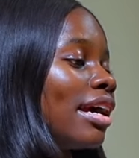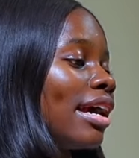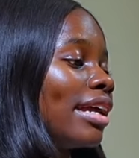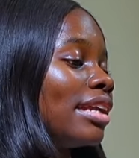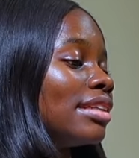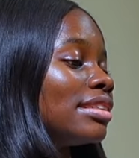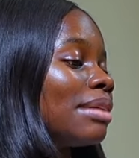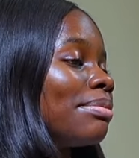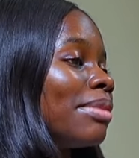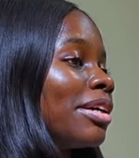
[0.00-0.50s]

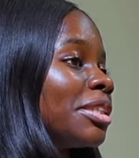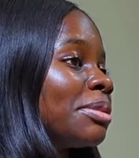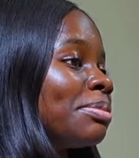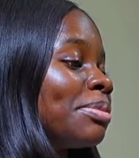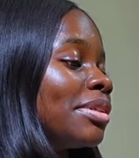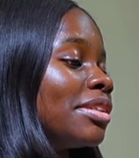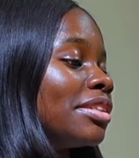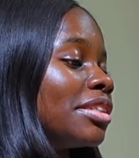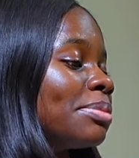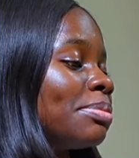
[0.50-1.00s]
anytime I
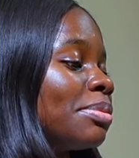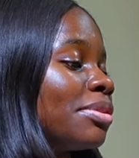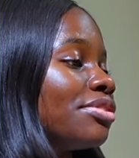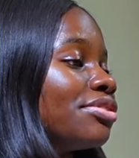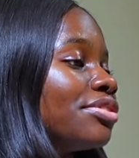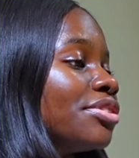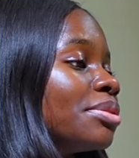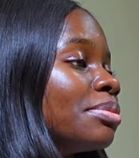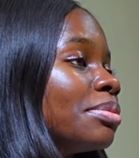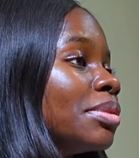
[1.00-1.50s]
spray this
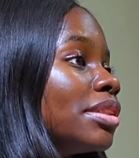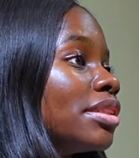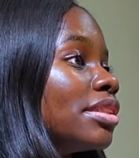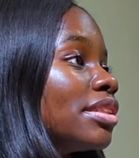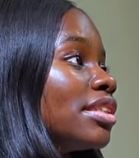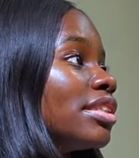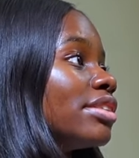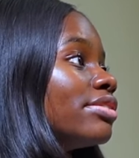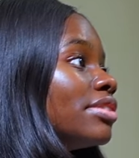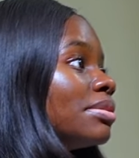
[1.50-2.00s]
perfume it
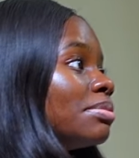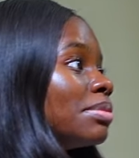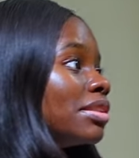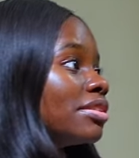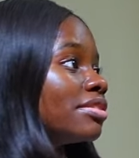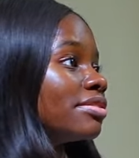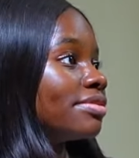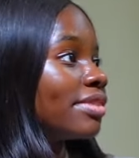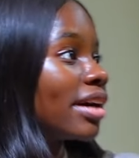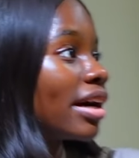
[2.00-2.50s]
just gives me
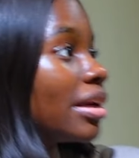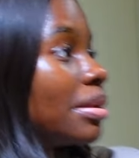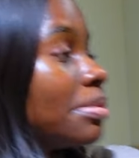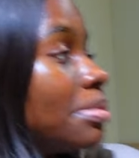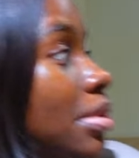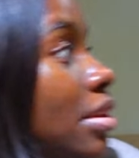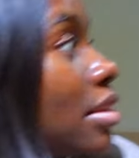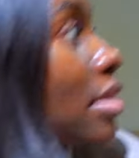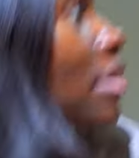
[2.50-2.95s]
the vibes